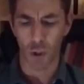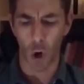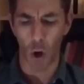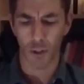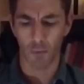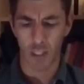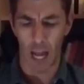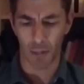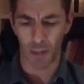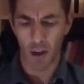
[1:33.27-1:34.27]
jaws of
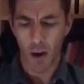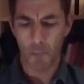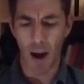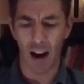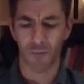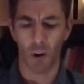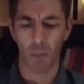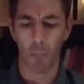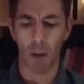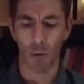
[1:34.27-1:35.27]
death, back from
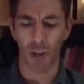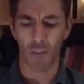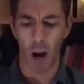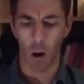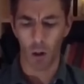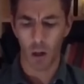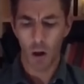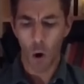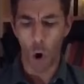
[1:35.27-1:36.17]
the mouth of hell,